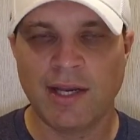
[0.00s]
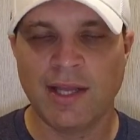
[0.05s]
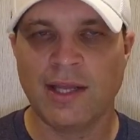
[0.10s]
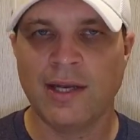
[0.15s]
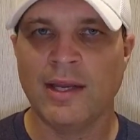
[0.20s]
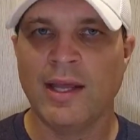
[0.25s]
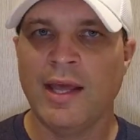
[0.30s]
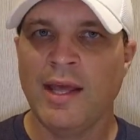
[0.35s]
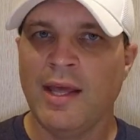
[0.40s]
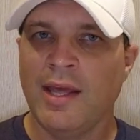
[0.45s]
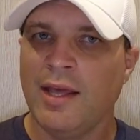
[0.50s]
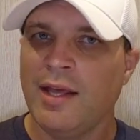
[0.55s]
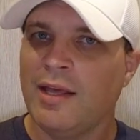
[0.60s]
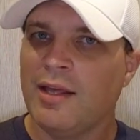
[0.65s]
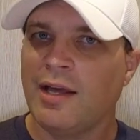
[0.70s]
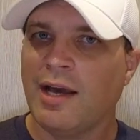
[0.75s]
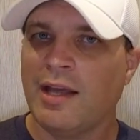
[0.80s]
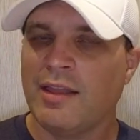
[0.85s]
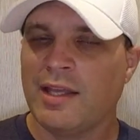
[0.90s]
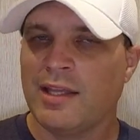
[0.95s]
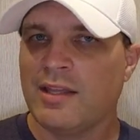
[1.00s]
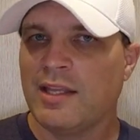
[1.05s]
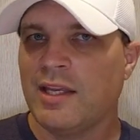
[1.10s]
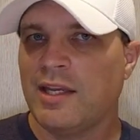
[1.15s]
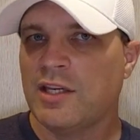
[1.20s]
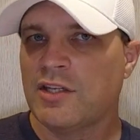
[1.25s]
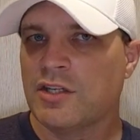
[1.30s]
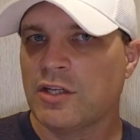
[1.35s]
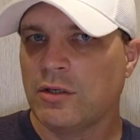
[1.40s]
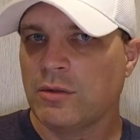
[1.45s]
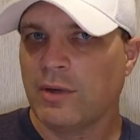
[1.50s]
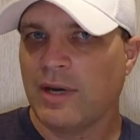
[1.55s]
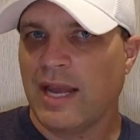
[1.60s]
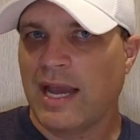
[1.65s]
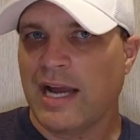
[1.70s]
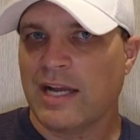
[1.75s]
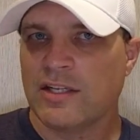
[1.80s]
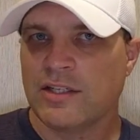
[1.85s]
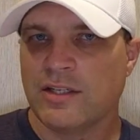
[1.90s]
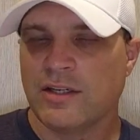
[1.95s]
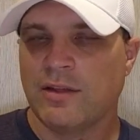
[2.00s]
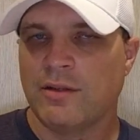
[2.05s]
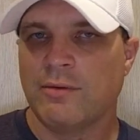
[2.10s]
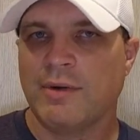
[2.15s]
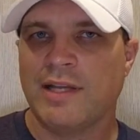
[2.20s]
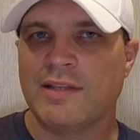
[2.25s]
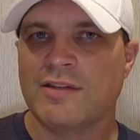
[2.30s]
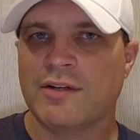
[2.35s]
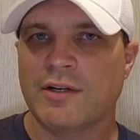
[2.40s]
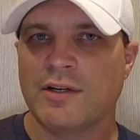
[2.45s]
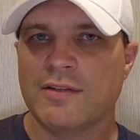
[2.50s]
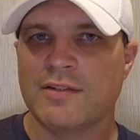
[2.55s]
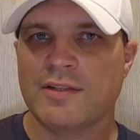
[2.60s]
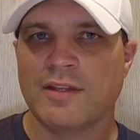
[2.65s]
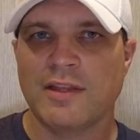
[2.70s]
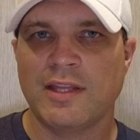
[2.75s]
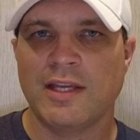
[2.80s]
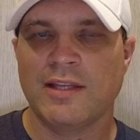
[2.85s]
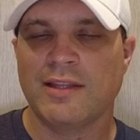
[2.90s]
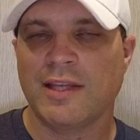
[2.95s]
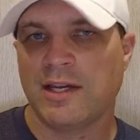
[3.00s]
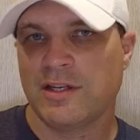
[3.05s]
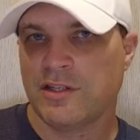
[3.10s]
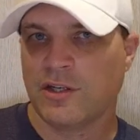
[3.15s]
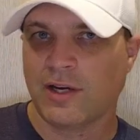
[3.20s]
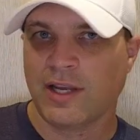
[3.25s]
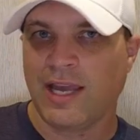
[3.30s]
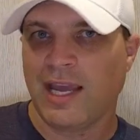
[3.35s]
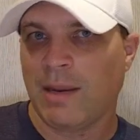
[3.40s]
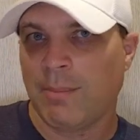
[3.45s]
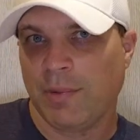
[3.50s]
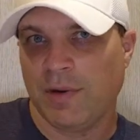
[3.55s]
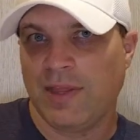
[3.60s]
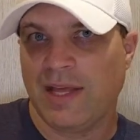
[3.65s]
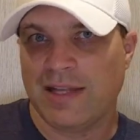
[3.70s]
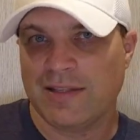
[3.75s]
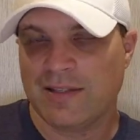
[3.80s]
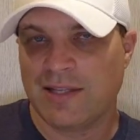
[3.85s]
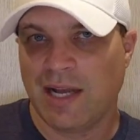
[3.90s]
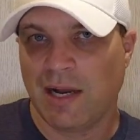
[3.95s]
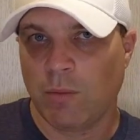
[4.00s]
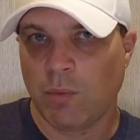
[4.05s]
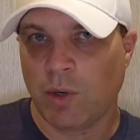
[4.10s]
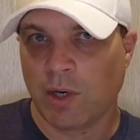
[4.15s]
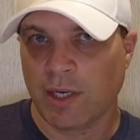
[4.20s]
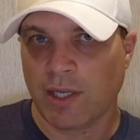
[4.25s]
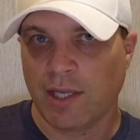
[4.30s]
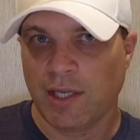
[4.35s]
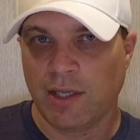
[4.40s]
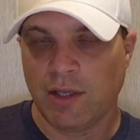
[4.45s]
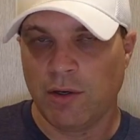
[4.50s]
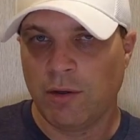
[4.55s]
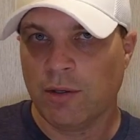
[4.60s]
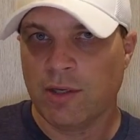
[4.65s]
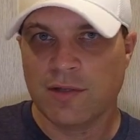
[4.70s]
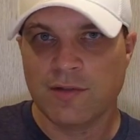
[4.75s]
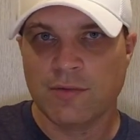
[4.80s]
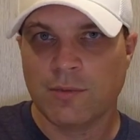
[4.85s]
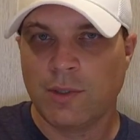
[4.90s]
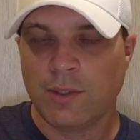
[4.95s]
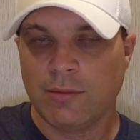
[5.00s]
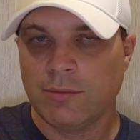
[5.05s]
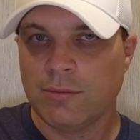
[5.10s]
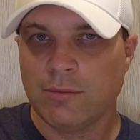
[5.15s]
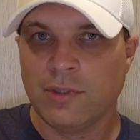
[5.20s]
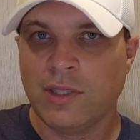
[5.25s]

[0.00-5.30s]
And I think the initial reaction of the renter is to think that it's your camper that's not working, you know, because, well,